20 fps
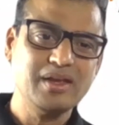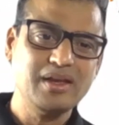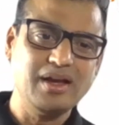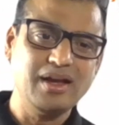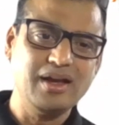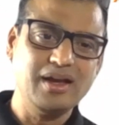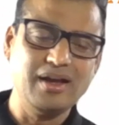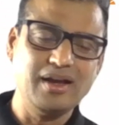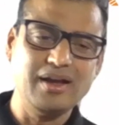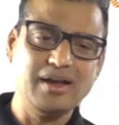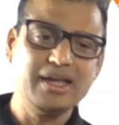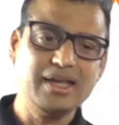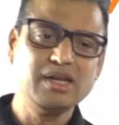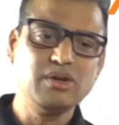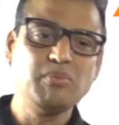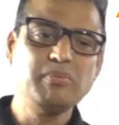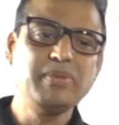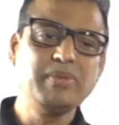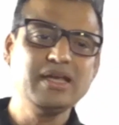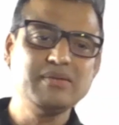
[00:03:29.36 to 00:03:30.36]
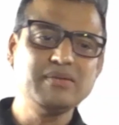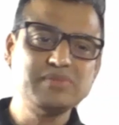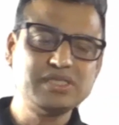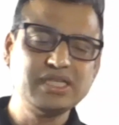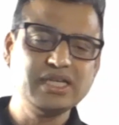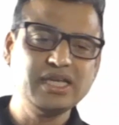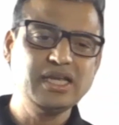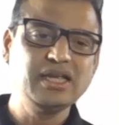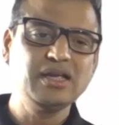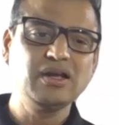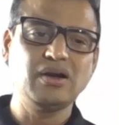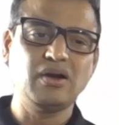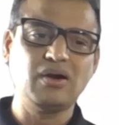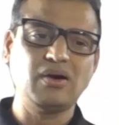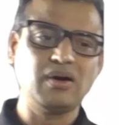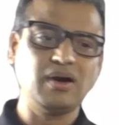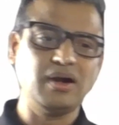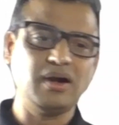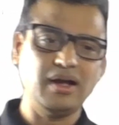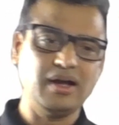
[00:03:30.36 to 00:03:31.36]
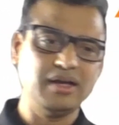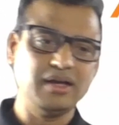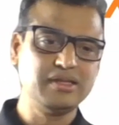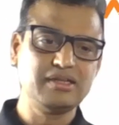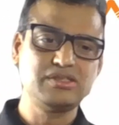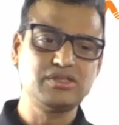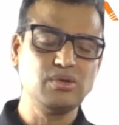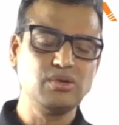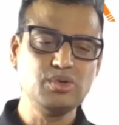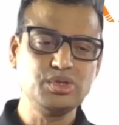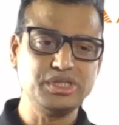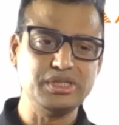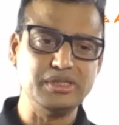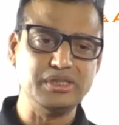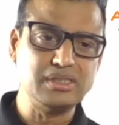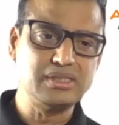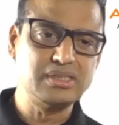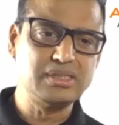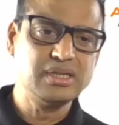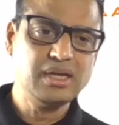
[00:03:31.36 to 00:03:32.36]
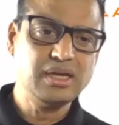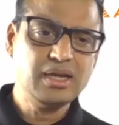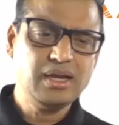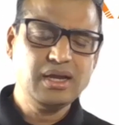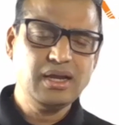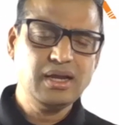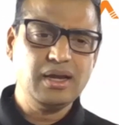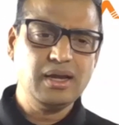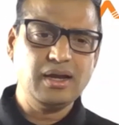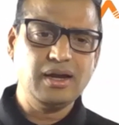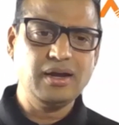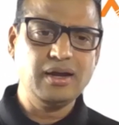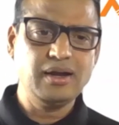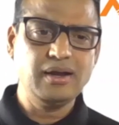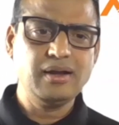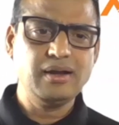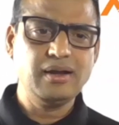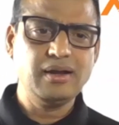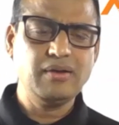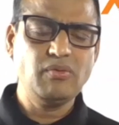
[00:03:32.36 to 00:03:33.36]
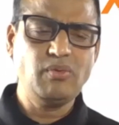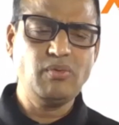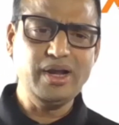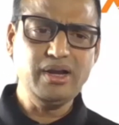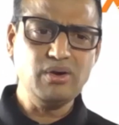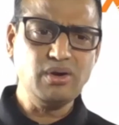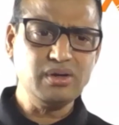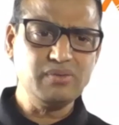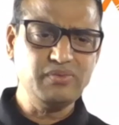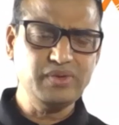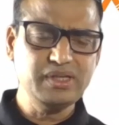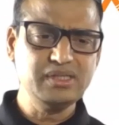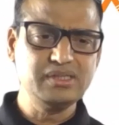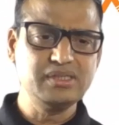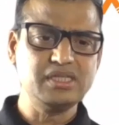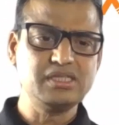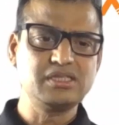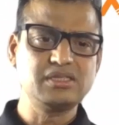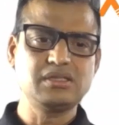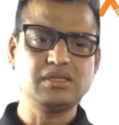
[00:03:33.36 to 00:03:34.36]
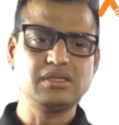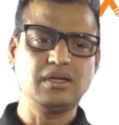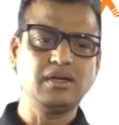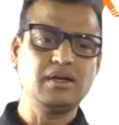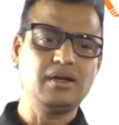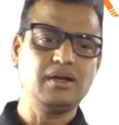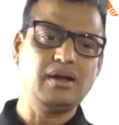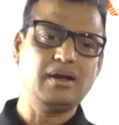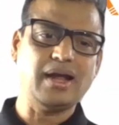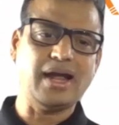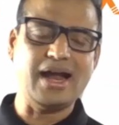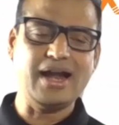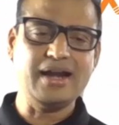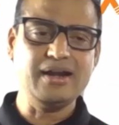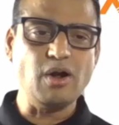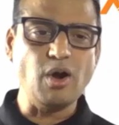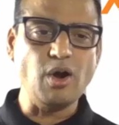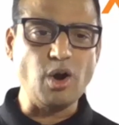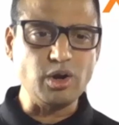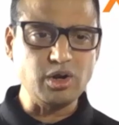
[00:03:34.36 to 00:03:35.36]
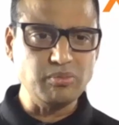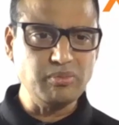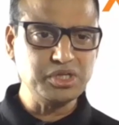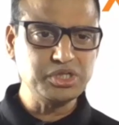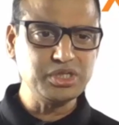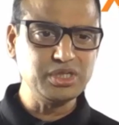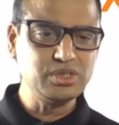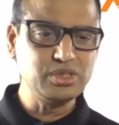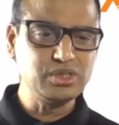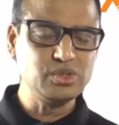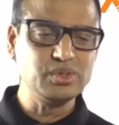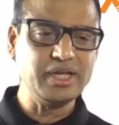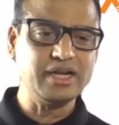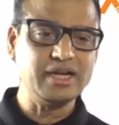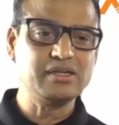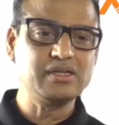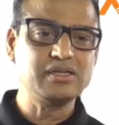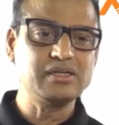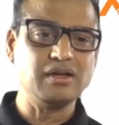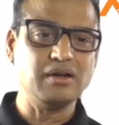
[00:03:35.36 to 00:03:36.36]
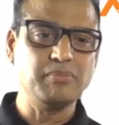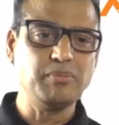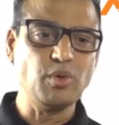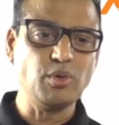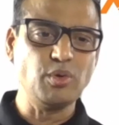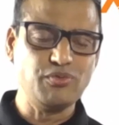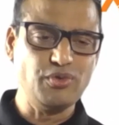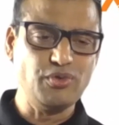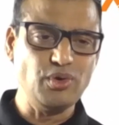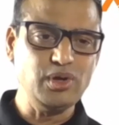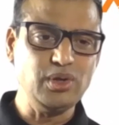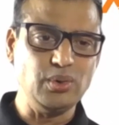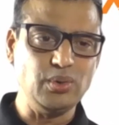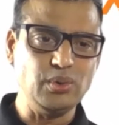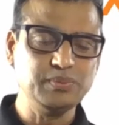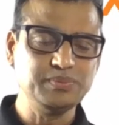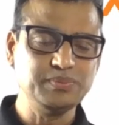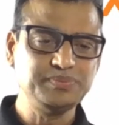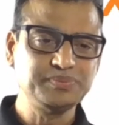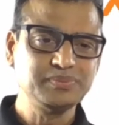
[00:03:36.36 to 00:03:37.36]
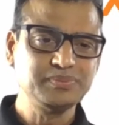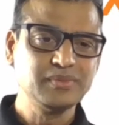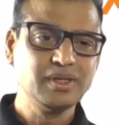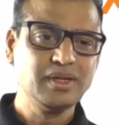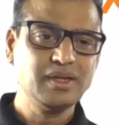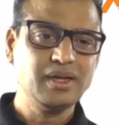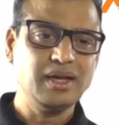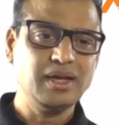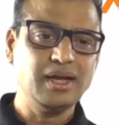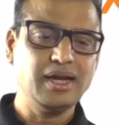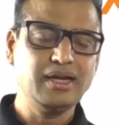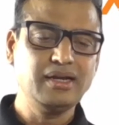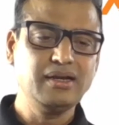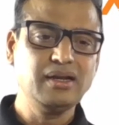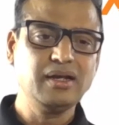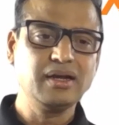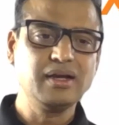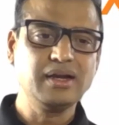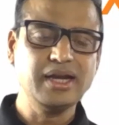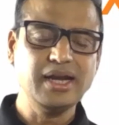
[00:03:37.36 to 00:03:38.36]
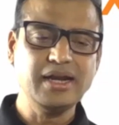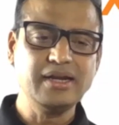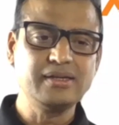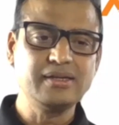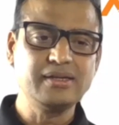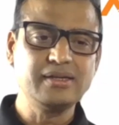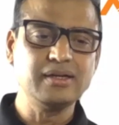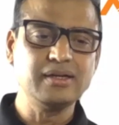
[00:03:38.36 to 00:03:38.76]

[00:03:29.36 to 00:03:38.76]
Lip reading: BMC or other solutions. Why not we just add automation to that portfolio and create